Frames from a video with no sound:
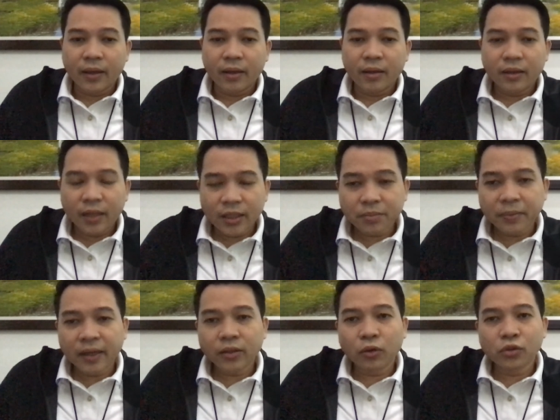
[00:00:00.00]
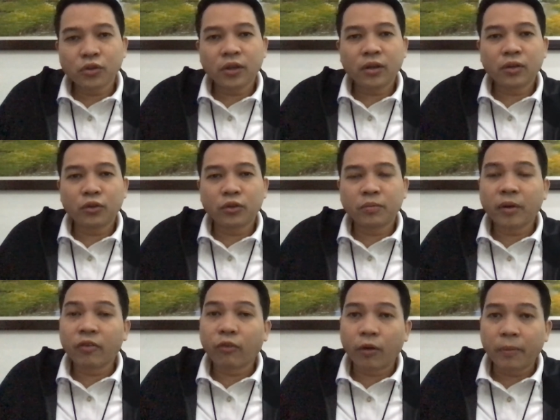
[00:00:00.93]
This might also include
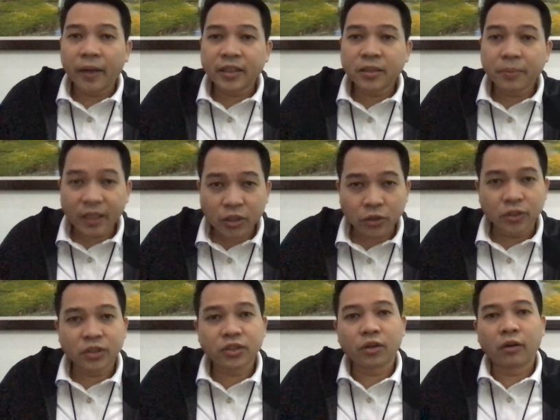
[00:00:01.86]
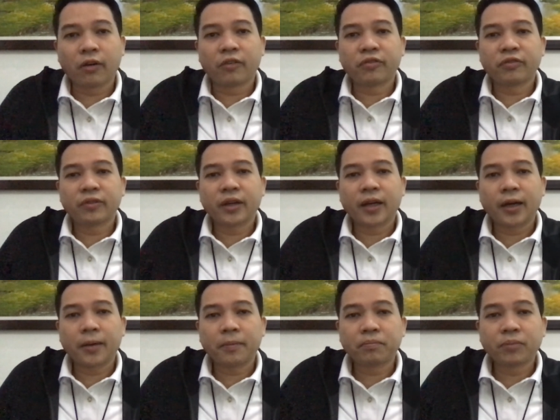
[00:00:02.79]
performance measures of
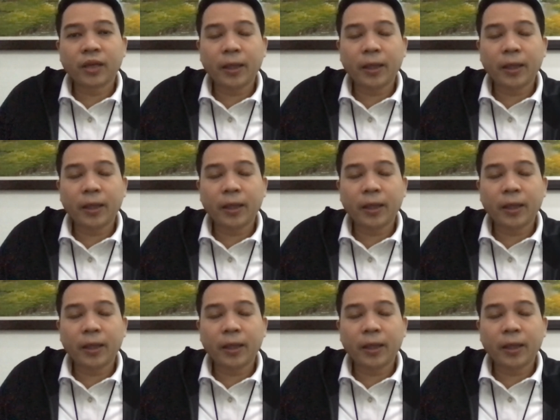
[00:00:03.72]
key